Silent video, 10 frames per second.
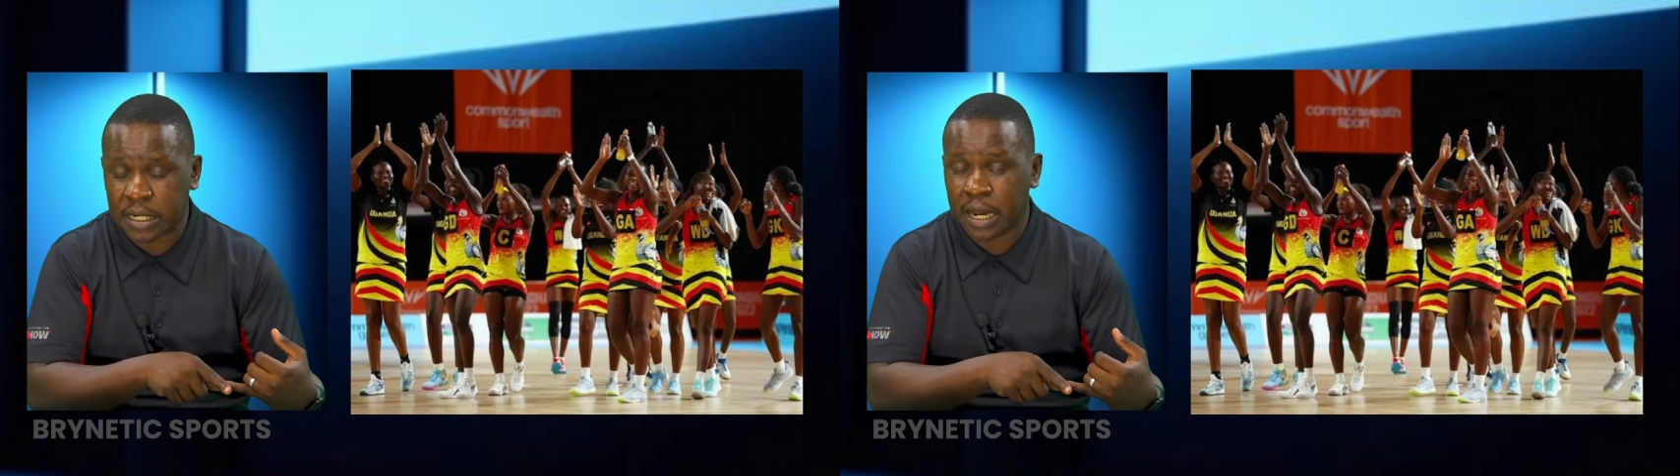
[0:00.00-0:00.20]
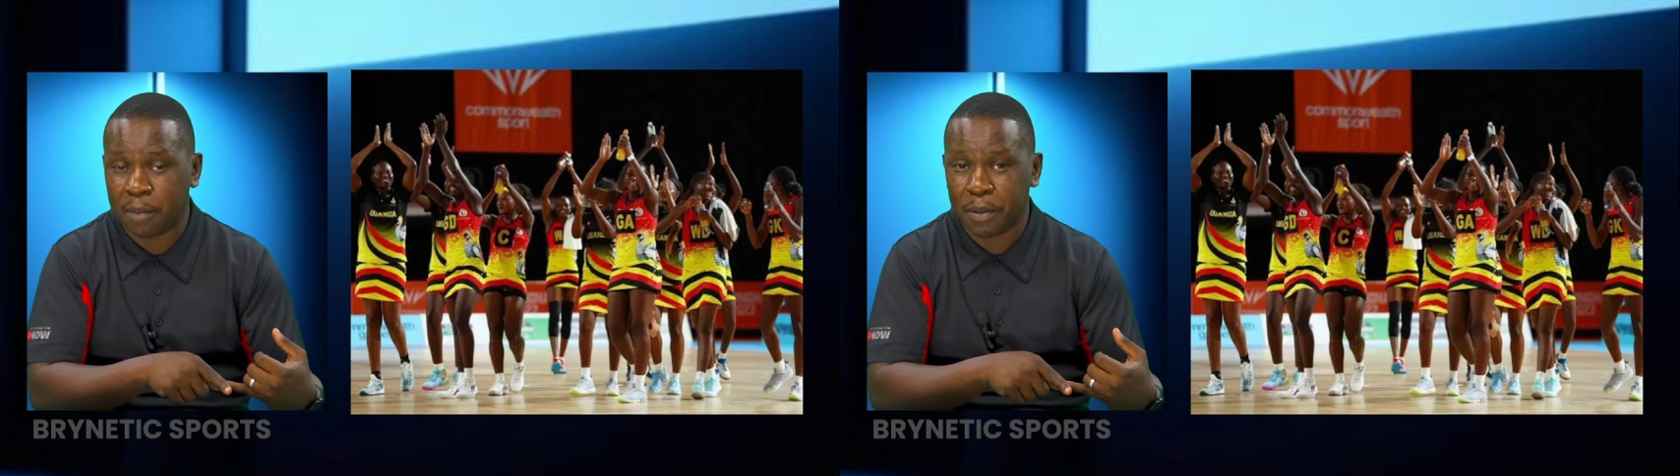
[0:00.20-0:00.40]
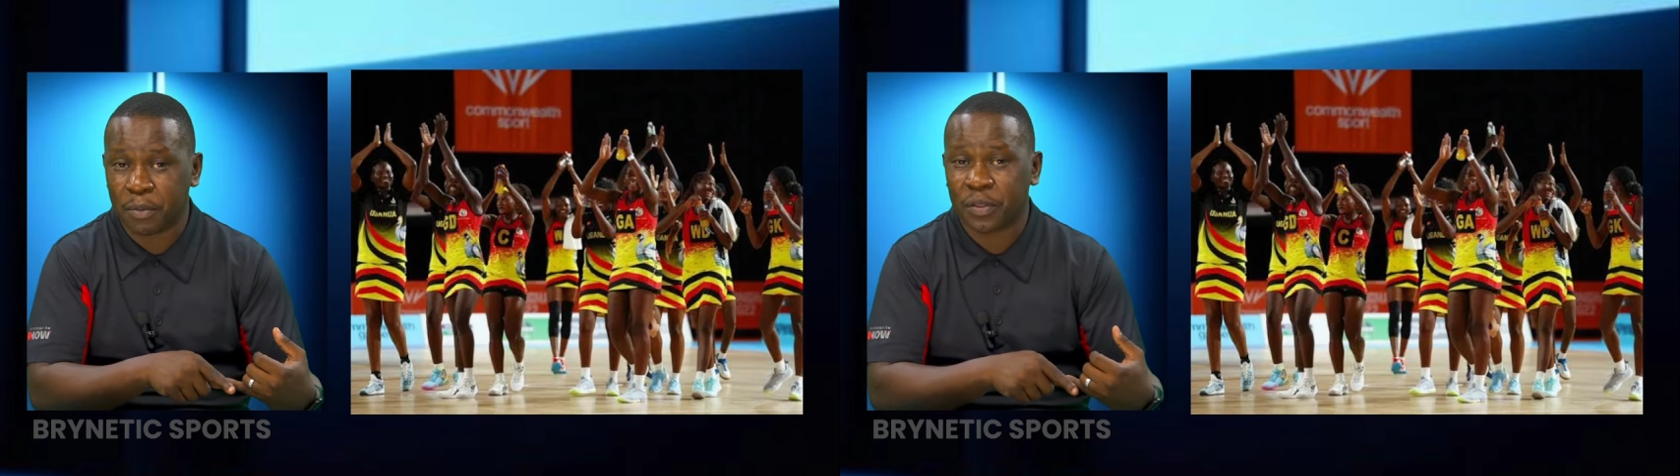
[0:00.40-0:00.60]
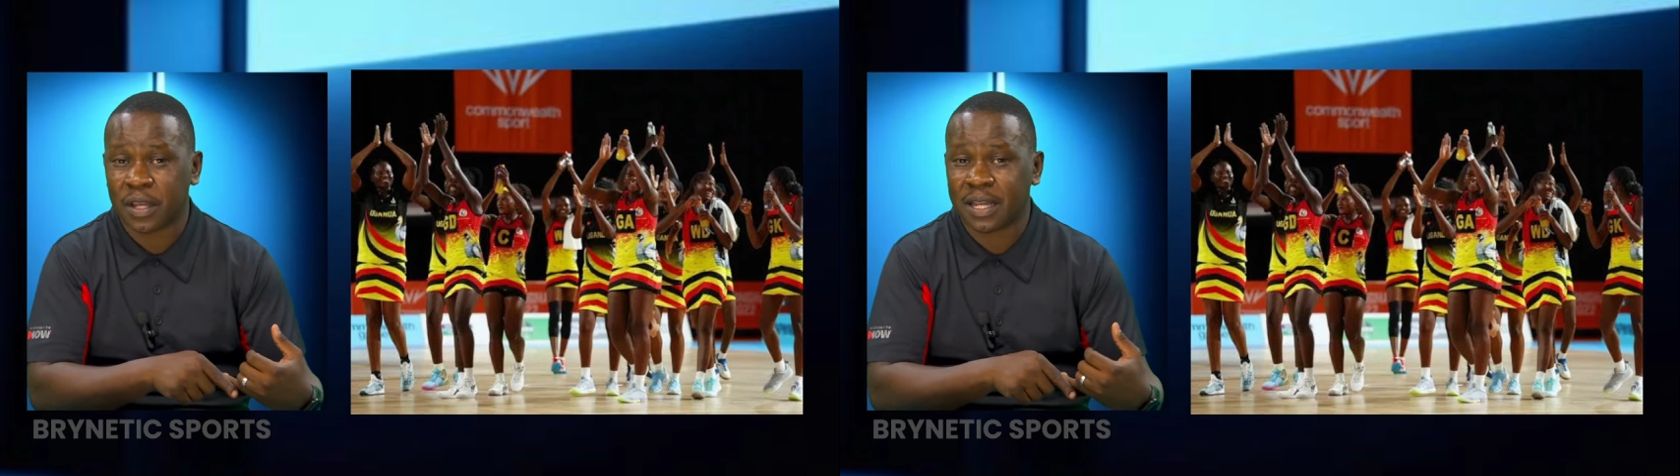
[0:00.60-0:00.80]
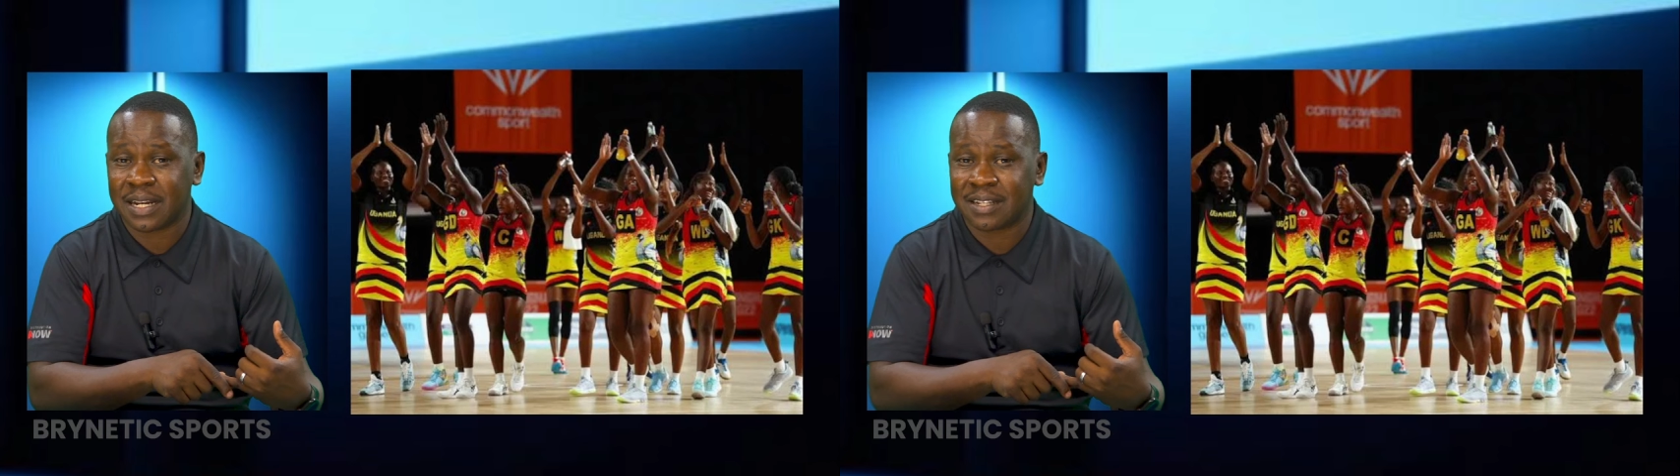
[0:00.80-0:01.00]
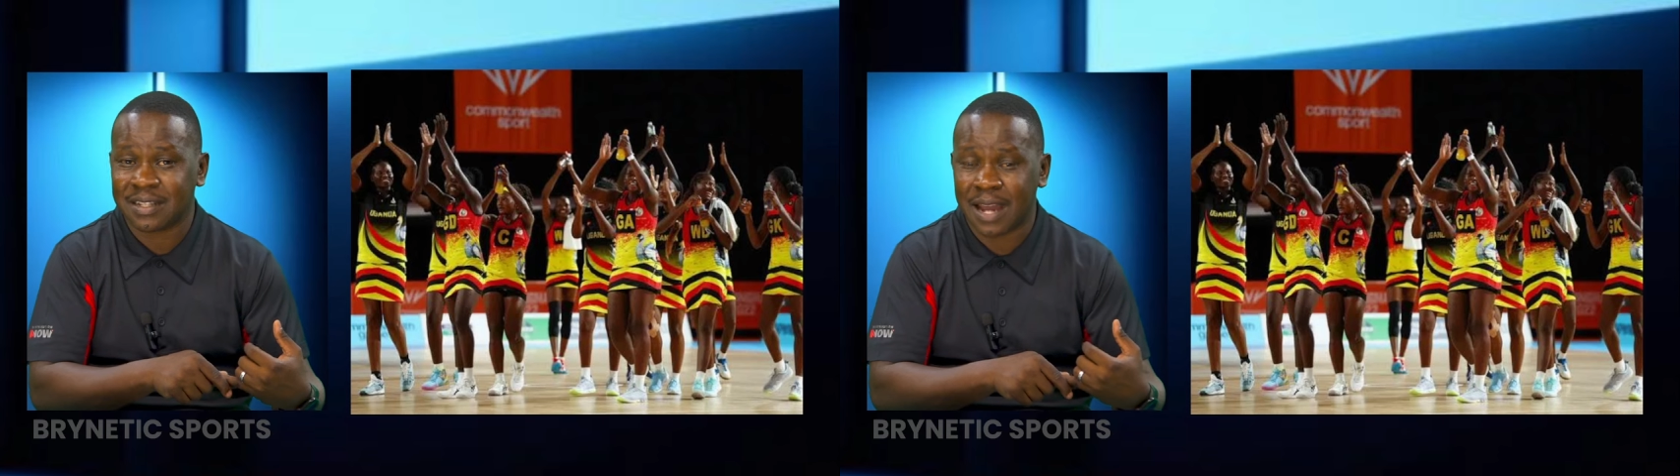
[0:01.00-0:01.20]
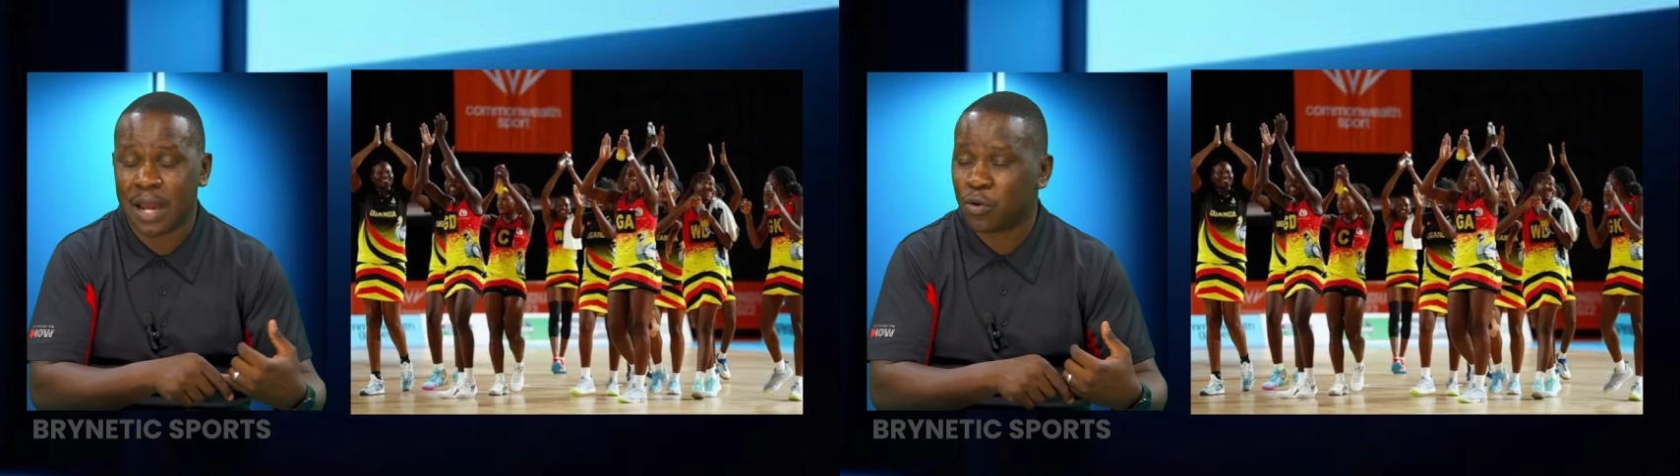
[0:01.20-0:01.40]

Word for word: Uh, people think that it's done.